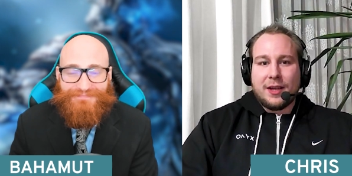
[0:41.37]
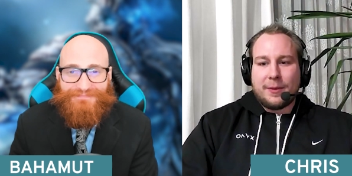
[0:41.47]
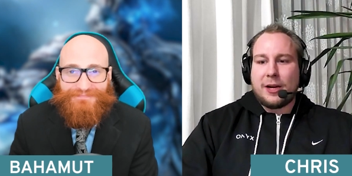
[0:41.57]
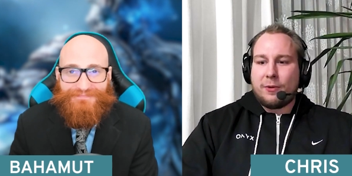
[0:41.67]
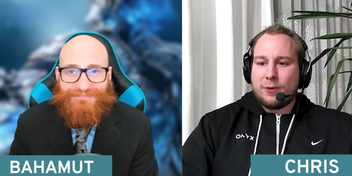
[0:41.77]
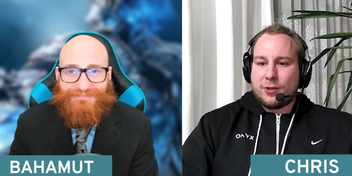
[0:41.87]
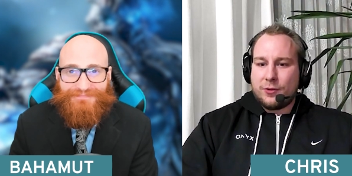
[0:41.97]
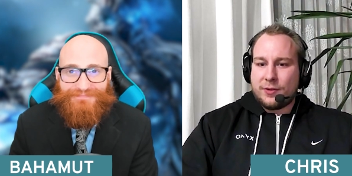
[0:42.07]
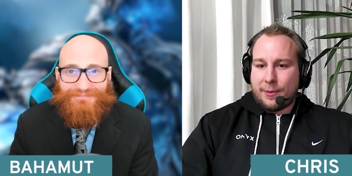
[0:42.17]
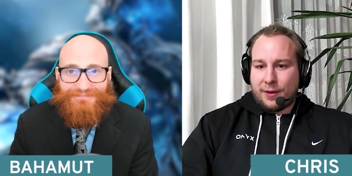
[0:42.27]
Speaker 1: but now we want to
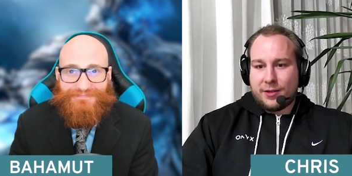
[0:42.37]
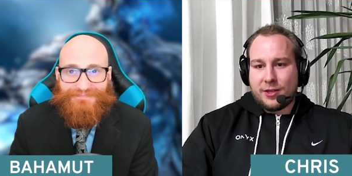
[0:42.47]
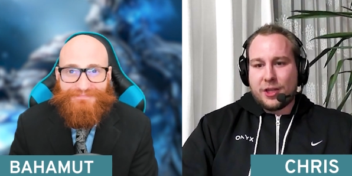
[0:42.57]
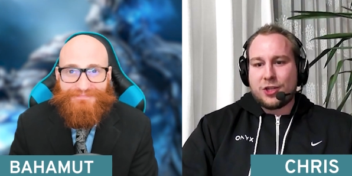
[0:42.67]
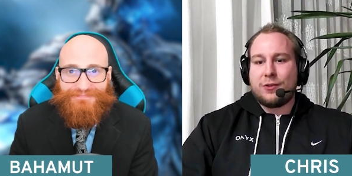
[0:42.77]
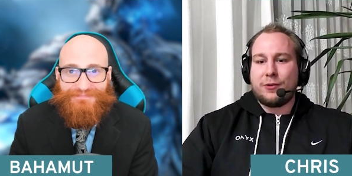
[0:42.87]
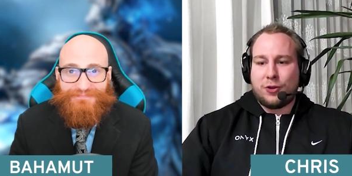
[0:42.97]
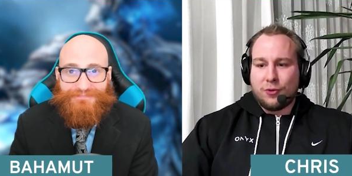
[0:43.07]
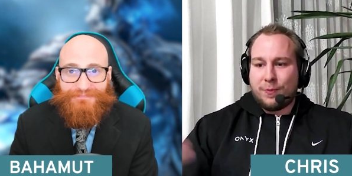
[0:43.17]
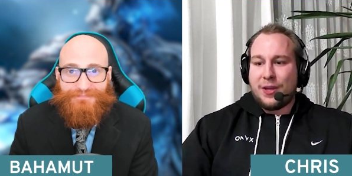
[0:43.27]
do something international,
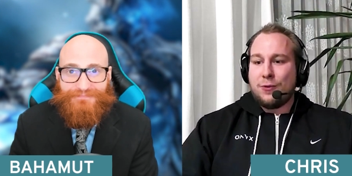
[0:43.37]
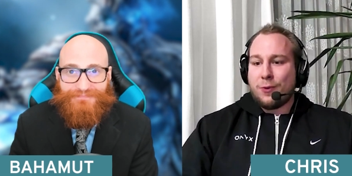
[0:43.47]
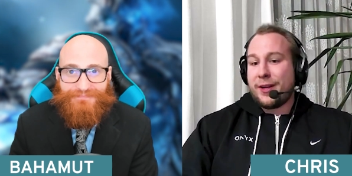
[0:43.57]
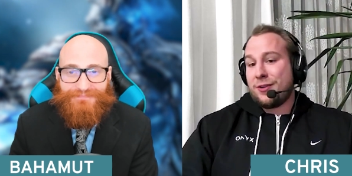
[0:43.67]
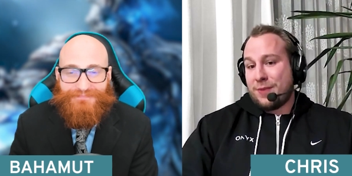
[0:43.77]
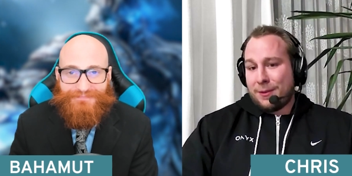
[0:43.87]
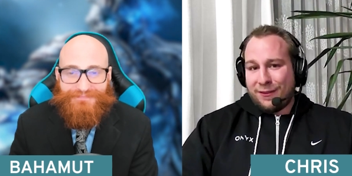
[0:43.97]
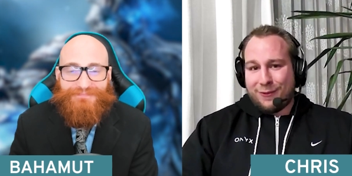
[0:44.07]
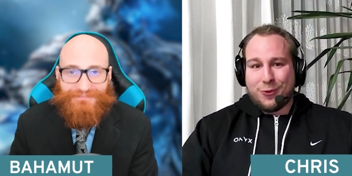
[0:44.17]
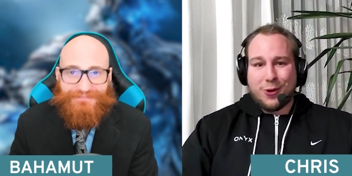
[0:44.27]
European-wide or
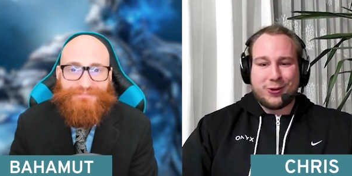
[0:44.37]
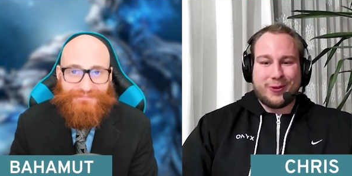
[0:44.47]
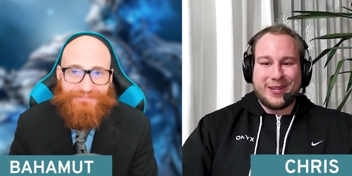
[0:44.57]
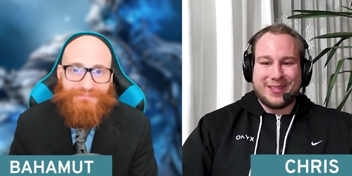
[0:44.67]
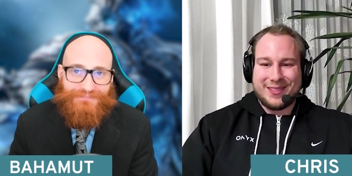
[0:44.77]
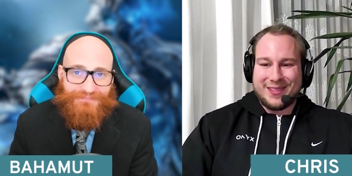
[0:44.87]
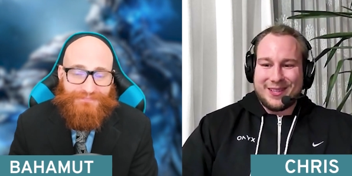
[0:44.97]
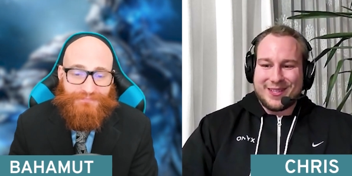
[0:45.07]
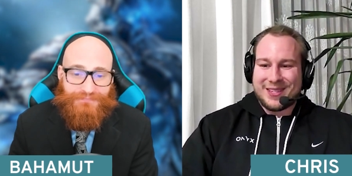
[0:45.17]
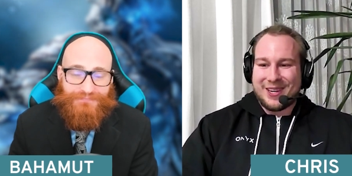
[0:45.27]
maybe even worldwide.
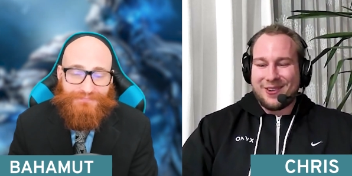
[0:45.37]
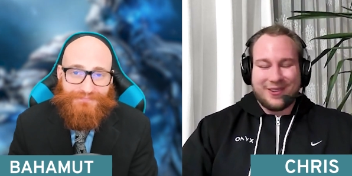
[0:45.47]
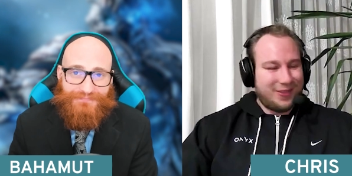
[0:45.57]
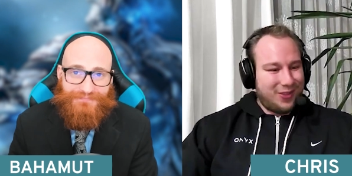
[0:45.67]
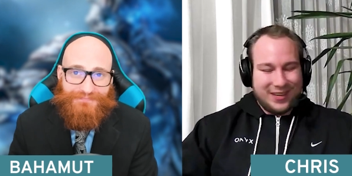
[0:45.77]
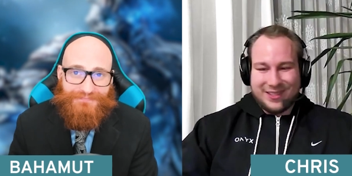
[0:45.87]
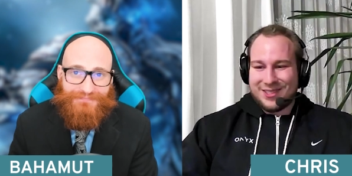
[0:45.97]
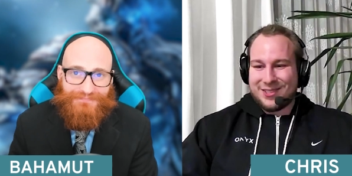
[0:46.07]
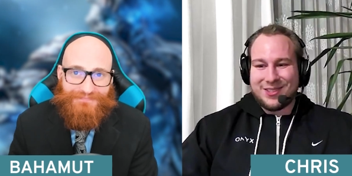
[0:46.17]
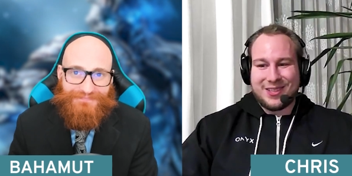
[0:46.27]
And this is how
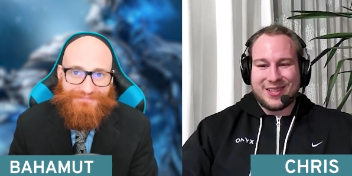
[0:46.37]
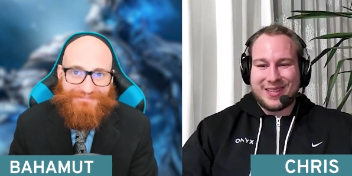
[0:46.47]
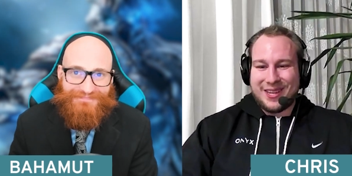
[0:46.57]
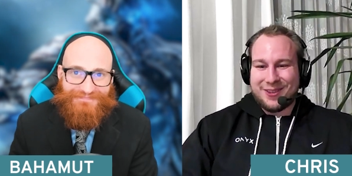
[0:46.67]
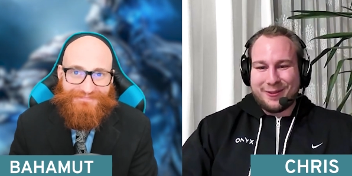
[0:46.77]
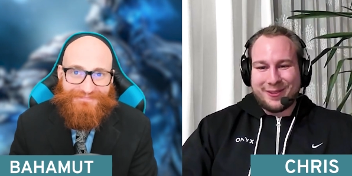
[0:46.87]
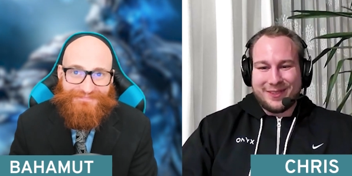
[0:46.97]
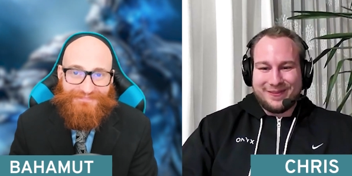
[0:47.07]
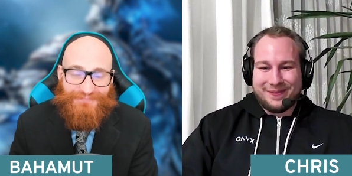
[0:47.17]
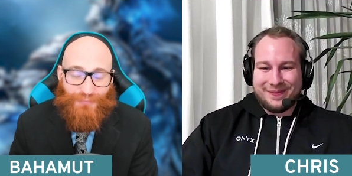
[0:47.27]
things got kicked off.
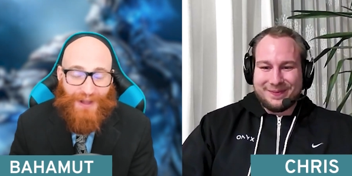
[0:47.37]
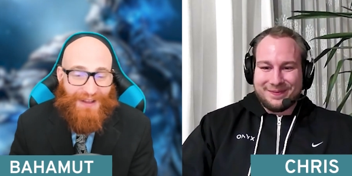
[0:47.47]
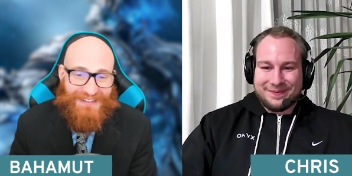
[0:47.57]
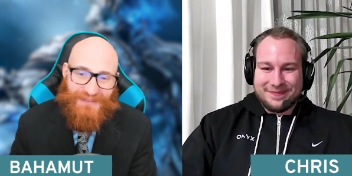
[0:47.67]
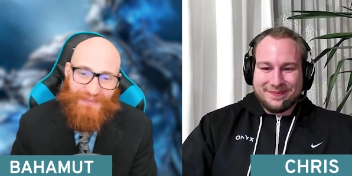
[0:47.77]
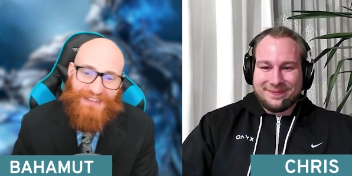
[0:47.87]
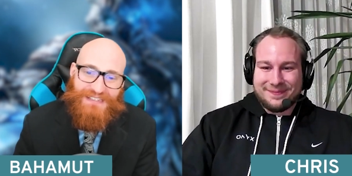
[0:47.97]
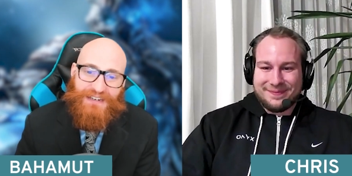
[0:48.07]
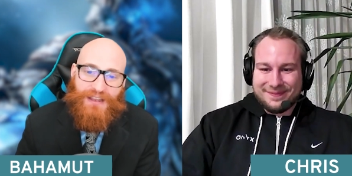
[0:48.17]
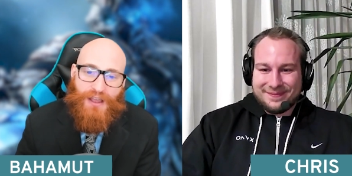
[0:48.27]
Speaker 2: Wow, that's
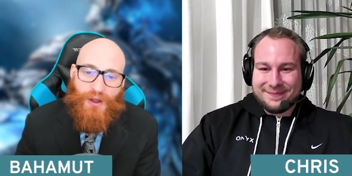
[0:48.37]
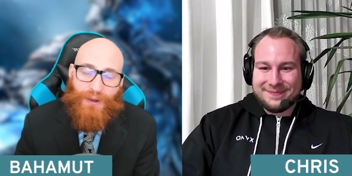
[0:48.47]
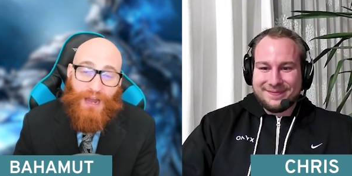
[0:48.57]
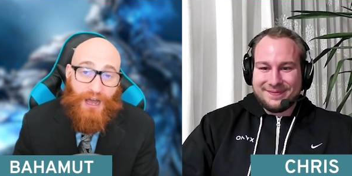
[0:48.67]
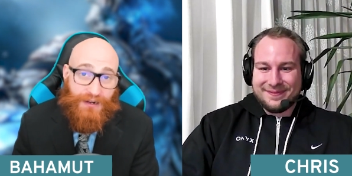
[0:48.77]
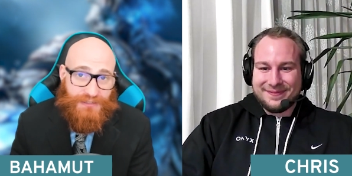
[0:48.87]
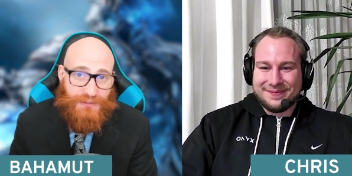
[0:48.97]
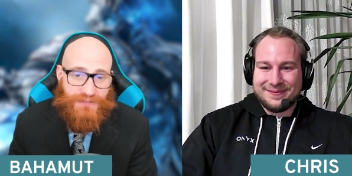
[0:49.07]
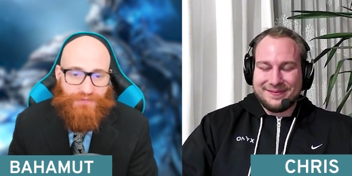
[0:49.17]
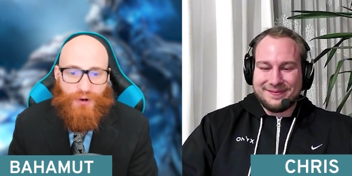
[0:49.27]
amazing. When Onyx
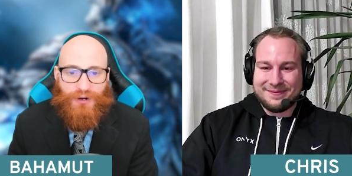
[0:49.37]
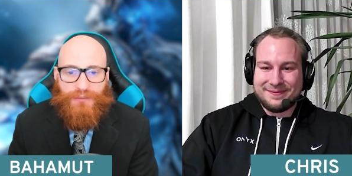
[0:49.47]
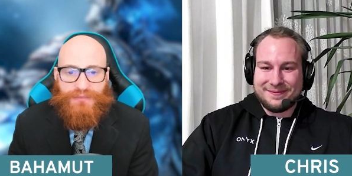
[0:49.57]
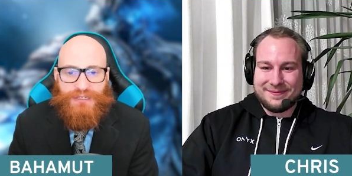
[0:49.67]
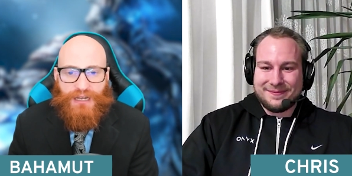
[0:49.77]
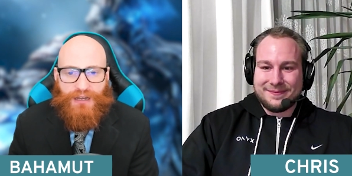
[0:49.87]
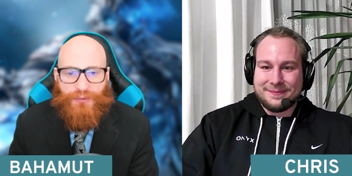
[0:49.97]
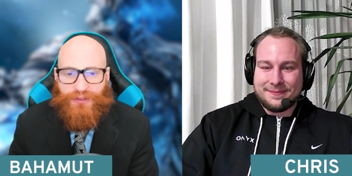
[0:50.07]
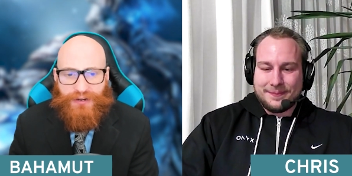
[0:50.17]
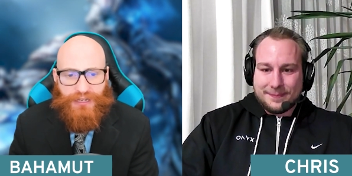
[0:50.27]
was formed, uh,
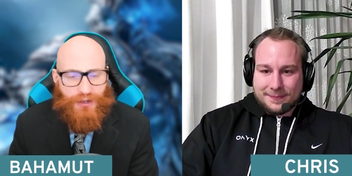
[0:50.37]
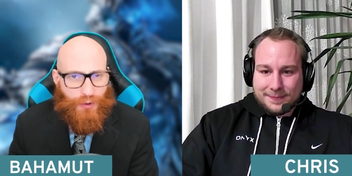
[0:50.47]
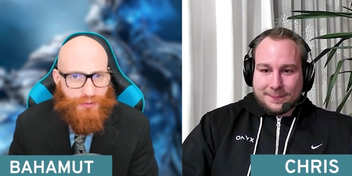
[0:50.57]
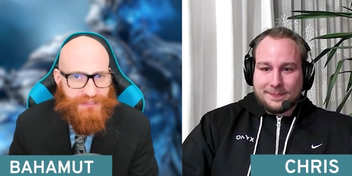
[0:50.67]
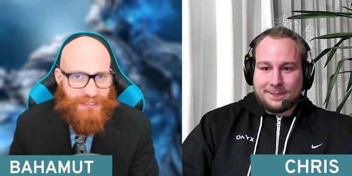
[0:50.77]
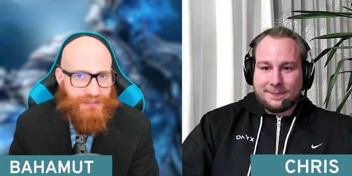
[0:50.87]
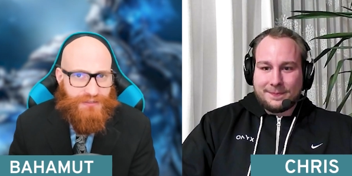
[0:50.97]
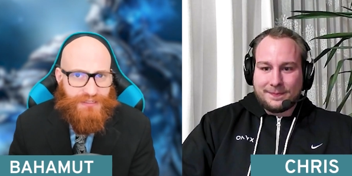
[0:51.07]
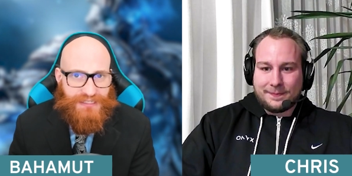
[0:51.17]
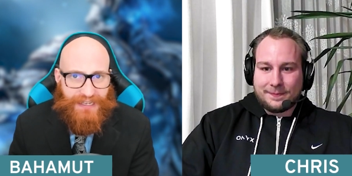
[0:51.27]
were there any goals that you
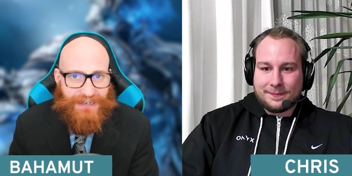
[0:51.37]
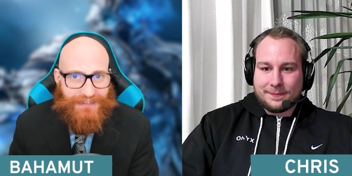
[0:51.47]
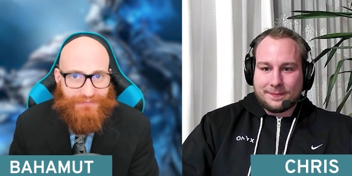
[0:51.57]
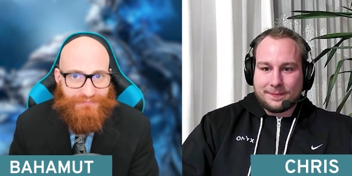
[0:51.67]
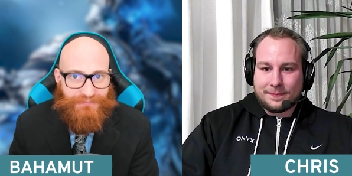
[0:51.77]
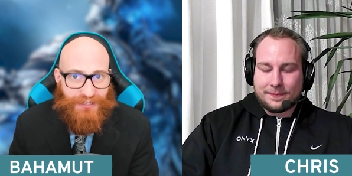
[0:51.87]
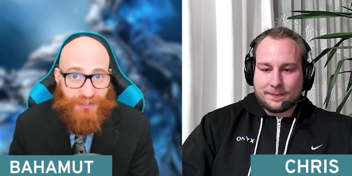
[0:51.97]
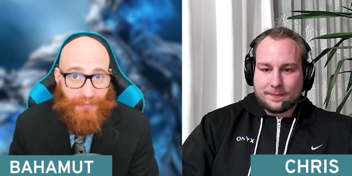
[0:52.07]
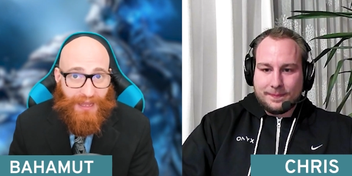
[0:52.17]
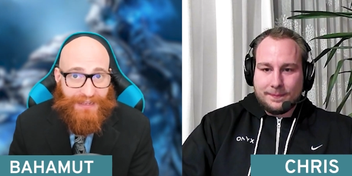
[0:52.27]
set in, in
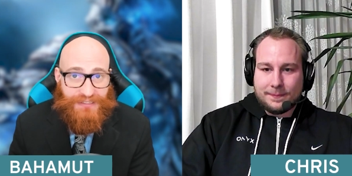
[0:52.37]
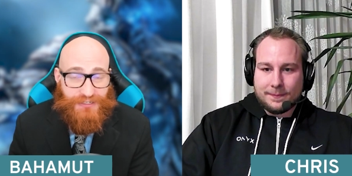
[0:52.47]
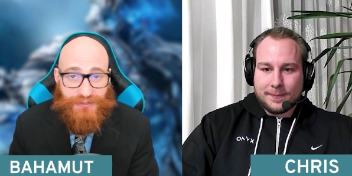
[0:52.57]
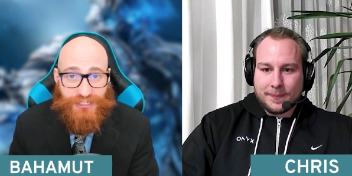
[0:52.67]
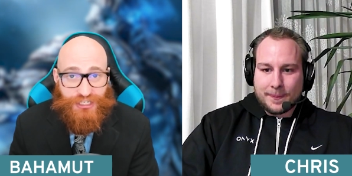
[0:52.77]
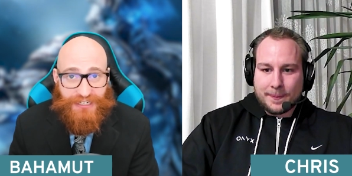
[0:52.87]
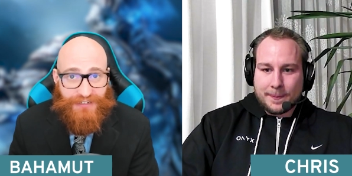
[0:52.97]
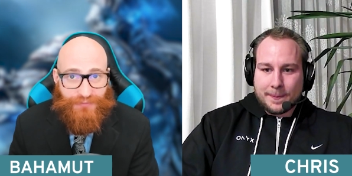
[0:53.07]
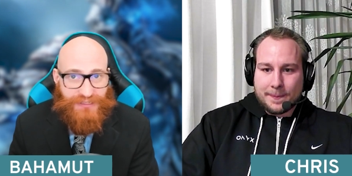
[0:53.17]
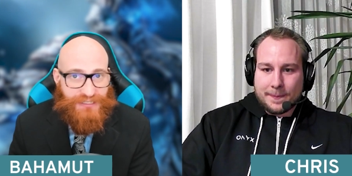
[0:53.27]
your minds to achieve? Was it